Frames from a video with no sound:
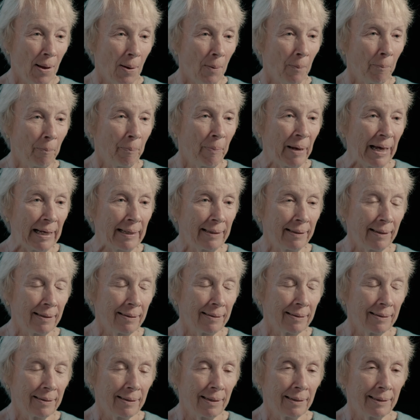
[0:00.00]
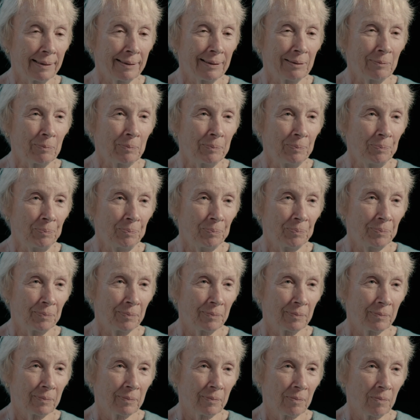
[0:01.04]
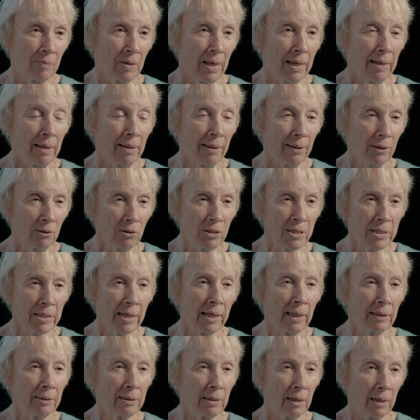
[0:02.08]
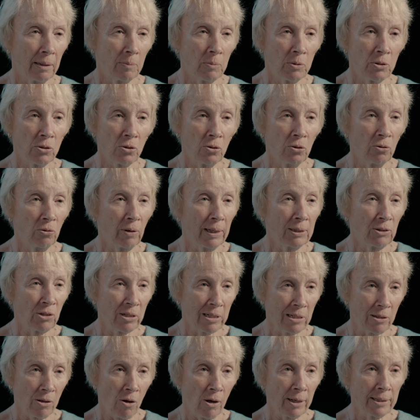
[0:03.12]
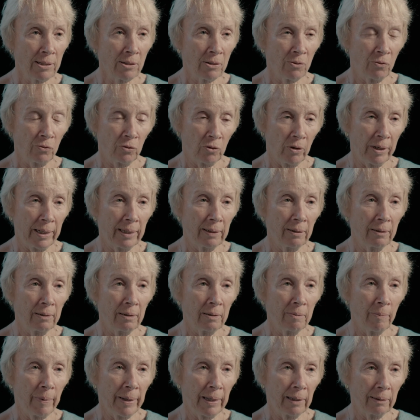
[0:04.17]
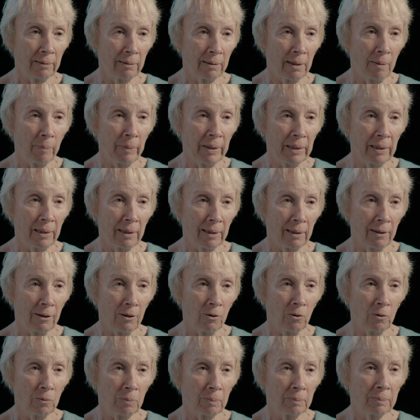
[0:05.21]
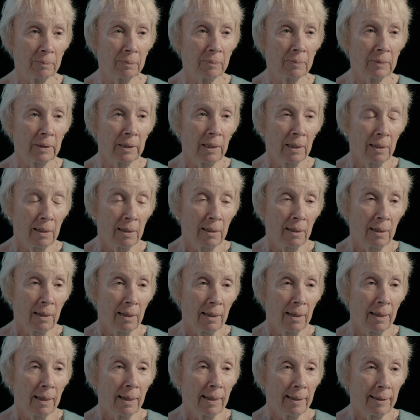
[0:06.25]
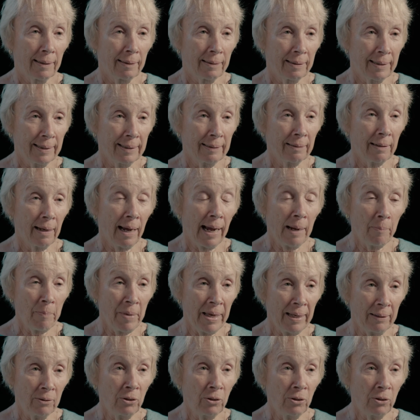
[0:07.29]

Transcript: But um, there are sad times too. I just lost a friend about a month ago that I met,